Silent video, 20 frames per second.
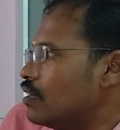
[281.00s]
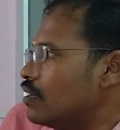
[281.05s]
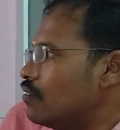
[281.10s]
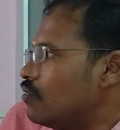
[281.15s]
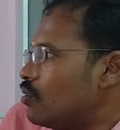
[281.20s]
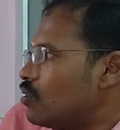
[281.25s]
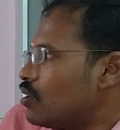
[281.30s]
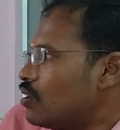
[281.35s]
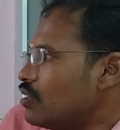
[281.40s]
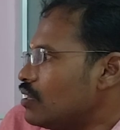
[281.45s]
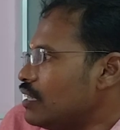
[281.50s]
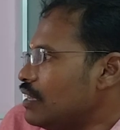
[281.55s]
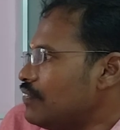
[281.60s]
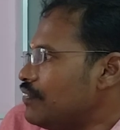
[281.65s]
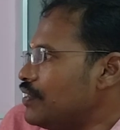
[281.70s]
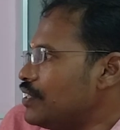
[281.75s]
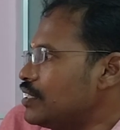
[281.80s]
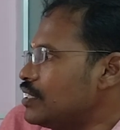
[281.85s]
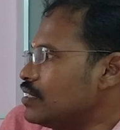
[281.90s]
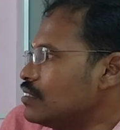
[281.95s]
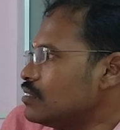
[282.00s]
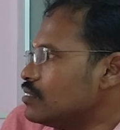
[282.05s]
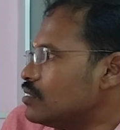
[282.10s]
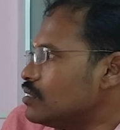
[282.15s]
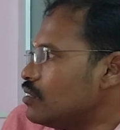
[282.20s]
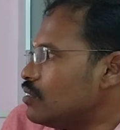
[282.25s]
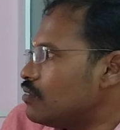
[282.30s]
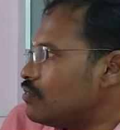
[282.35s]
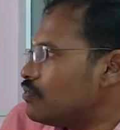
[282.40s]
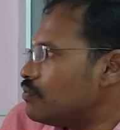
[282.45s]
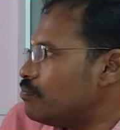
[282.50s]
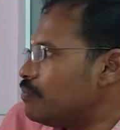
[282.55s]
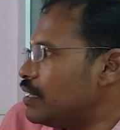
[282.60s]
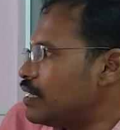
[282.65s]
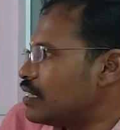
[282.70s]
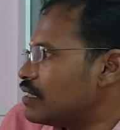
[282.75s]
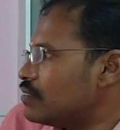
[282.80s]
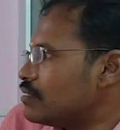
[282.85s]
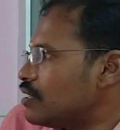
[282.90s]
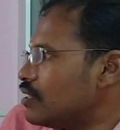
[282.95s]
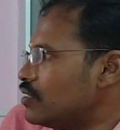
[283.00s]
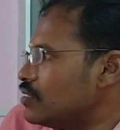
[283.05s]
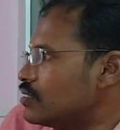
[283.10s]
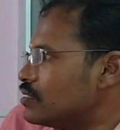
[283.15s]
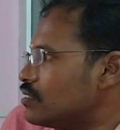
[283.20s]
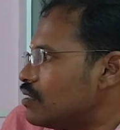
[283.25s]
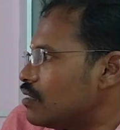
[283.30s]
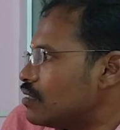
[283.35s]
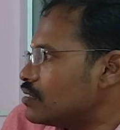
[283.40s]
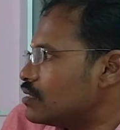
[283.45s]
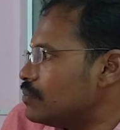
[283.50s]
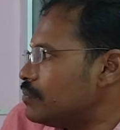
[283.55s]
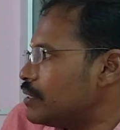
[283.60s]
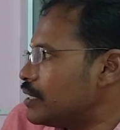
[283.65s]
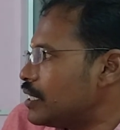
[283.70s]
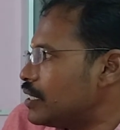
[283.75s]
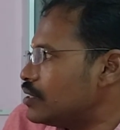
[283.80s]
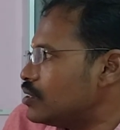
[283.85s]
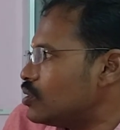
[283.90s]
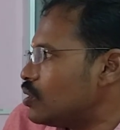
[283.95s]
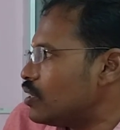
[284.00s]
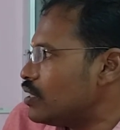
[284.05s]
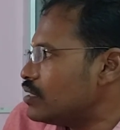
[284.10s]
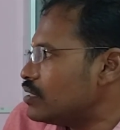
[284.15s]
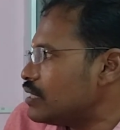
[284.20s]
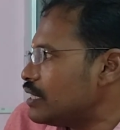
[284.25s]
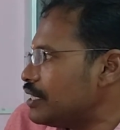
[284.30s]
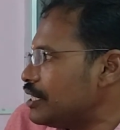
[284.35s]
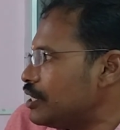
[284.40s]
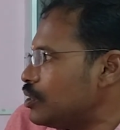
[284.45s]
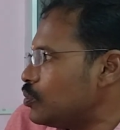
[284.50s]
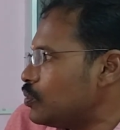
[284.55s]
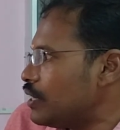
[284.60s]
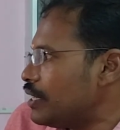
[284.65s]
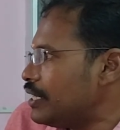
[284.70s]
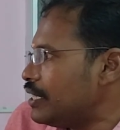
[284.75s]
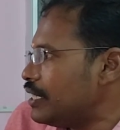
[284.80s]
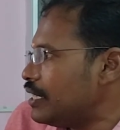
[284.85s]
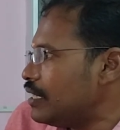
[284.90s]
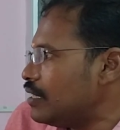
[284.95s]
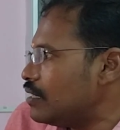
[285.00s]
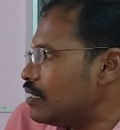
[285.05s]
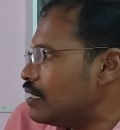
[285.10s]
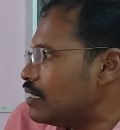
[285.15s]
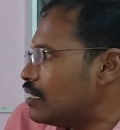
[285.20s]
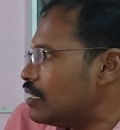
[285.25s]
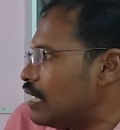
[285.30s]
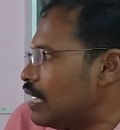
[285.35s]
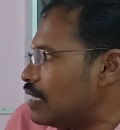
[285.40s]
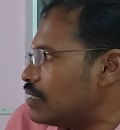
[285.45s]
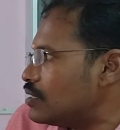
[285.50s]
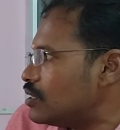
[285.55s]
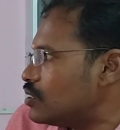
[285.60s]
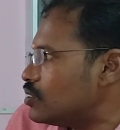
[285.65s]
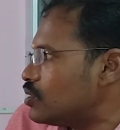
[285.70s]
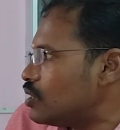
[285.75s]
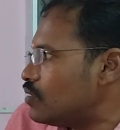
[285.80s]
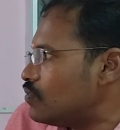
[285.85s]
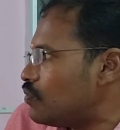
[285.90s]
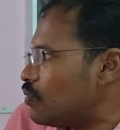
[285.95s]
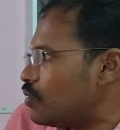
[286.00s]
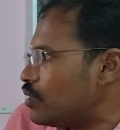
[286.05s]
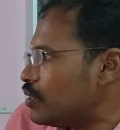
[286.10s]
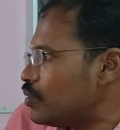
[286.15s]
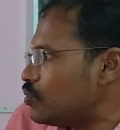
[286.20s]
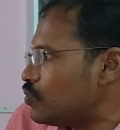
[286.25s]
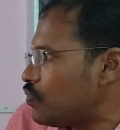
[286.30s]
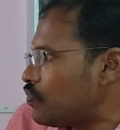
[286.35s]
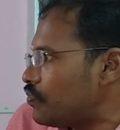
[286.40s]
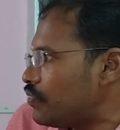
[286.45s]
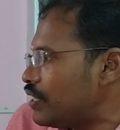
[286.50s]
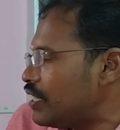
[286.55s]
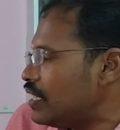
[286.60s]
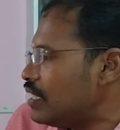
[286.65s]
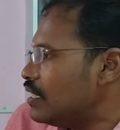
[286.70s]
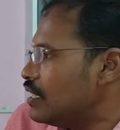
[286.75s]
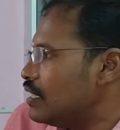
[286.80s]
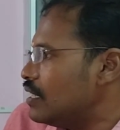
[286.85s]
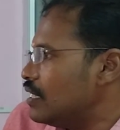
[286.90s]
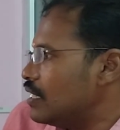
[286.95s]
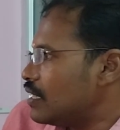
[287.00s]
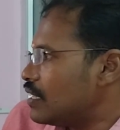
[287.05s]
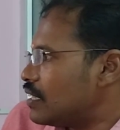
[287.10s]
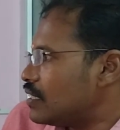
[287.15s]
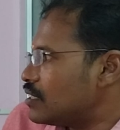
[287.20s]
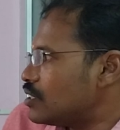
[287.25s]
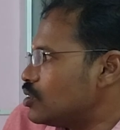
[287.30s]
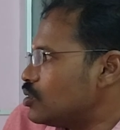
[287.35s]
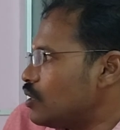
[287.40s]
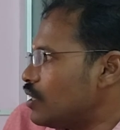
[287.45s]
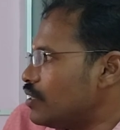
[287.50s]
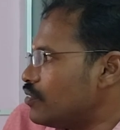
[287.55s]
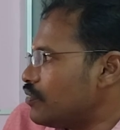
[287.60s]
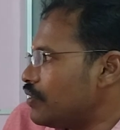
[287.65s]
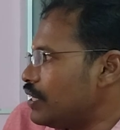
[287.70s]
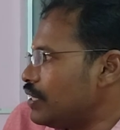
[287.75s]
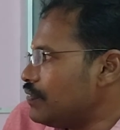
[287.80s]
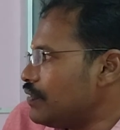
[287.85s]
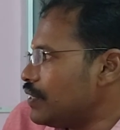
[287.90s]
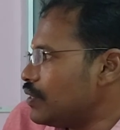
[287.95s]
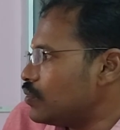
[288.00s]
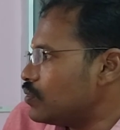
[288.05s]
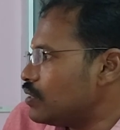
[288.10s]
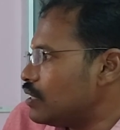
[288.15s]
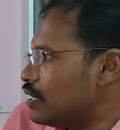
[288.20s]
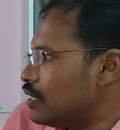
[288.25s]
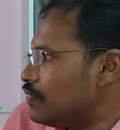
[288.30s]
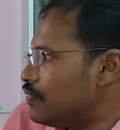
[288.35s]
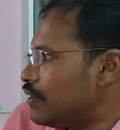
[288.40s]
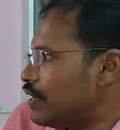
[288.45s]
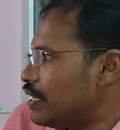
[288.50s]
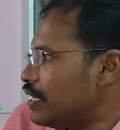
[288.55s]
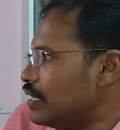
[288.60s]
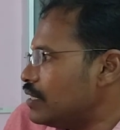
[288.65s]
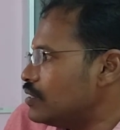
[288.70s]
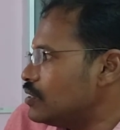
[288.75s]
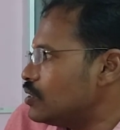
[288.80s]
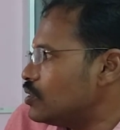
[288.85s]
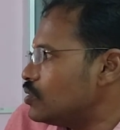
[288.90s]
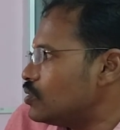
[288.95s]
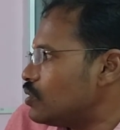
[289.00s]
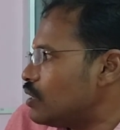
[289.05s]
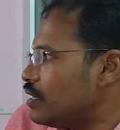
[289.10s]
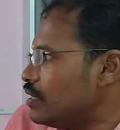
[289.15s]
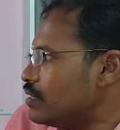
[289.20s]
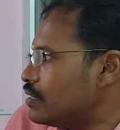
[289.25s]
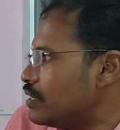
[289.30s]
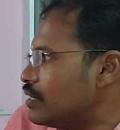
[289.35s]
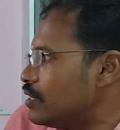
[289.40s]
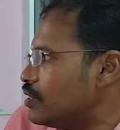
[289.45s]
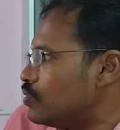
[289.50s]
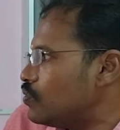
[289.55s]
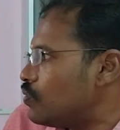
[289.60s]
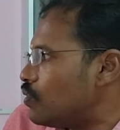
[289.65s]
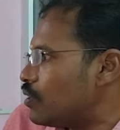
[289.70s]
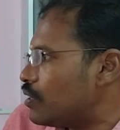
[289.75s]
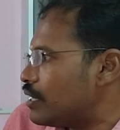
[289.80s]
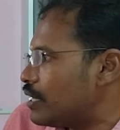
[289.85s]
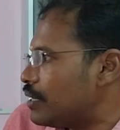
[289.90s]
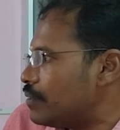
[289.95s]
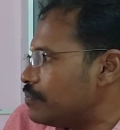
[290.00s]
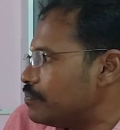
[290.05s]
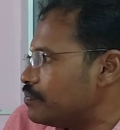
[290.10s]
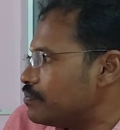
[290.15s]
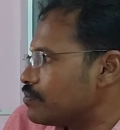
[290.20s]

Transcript: What are the efficiency of belt joints? Are cemented joints 80 to 90, laser joint 40 to 50, press joint 25 to 35, hinge joint 30 to 40.